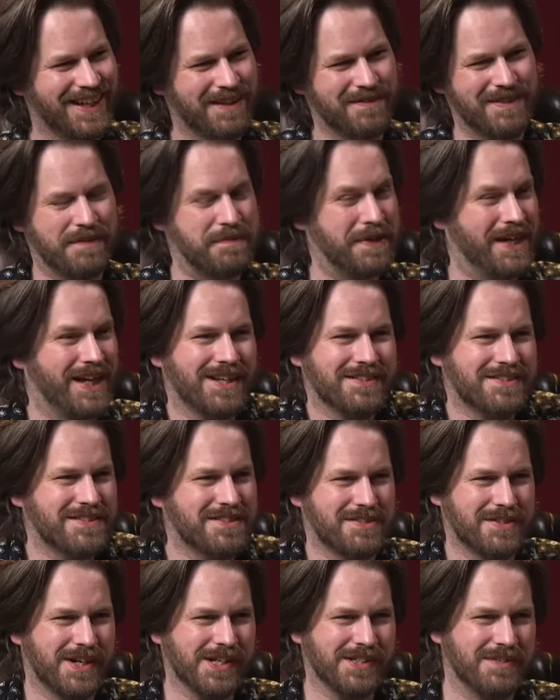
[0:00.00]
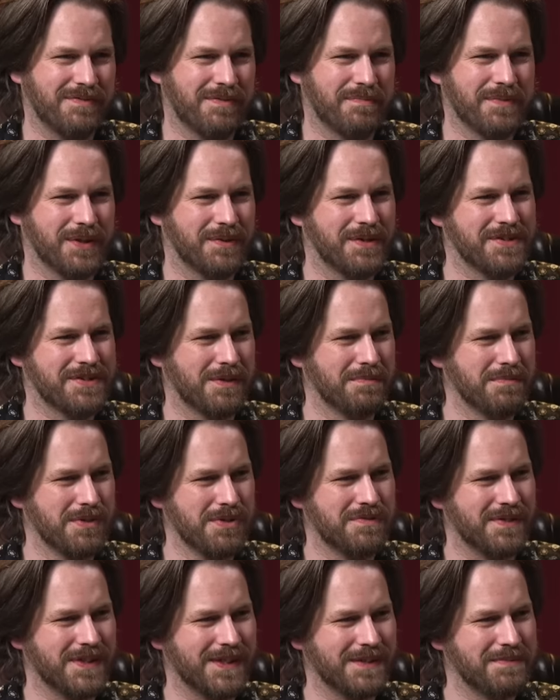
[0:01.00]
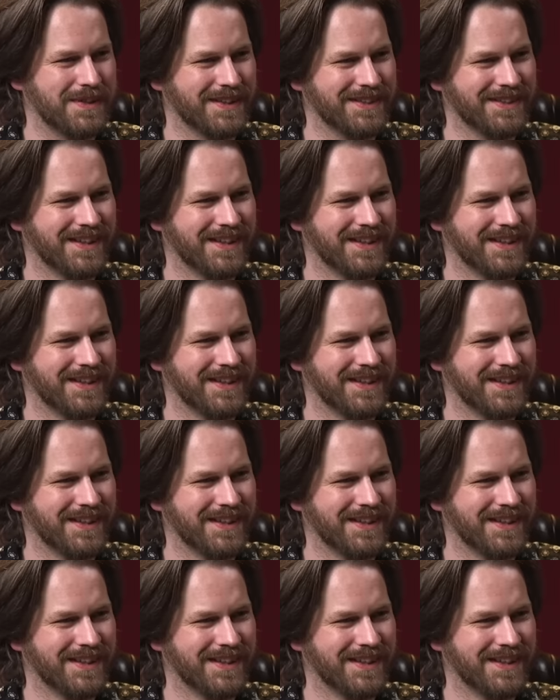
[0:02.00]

I mean, I guess it's directly from the original movie, but